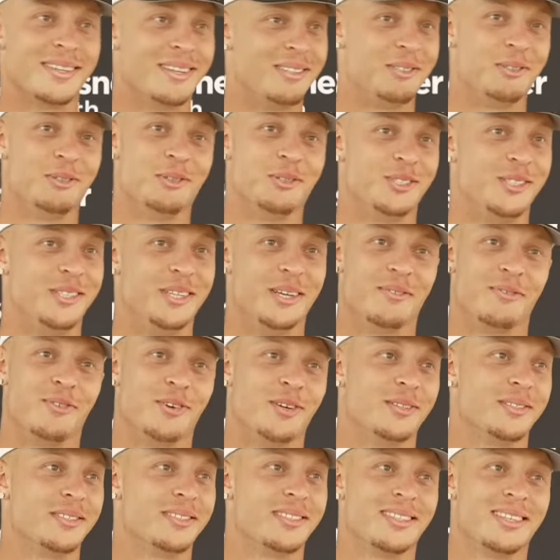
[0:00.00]
dude, it's
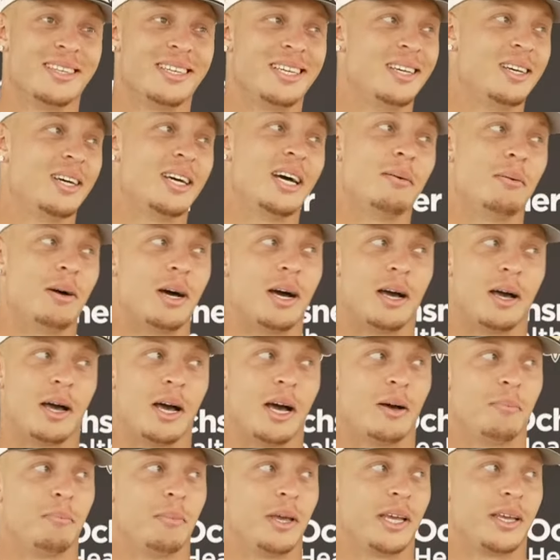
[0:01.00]
different. I,
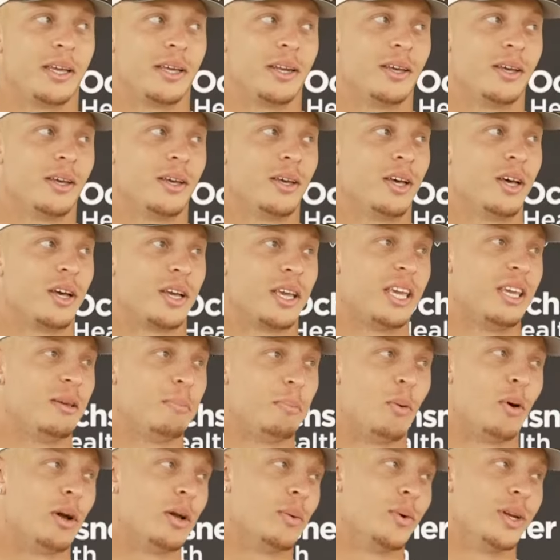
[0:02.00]
I, I make it a, a key
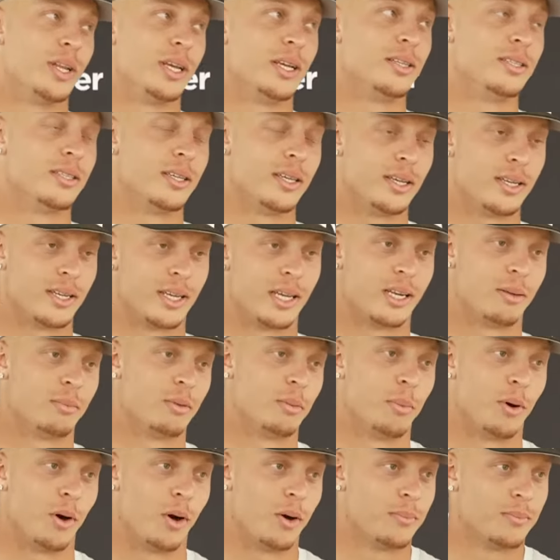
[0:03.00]
point when he's in, get him
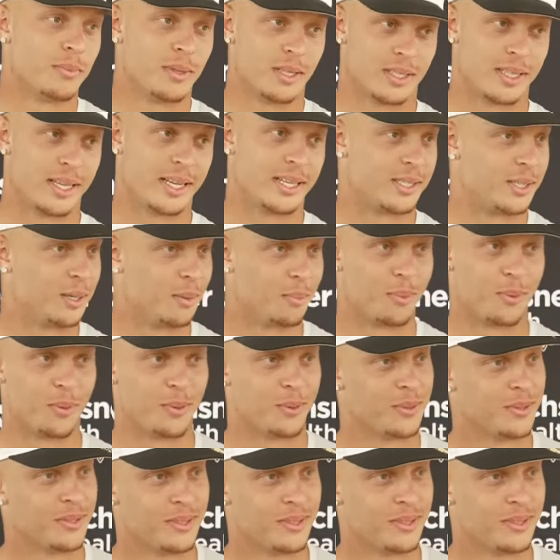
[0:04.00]
the ball. It's that simple.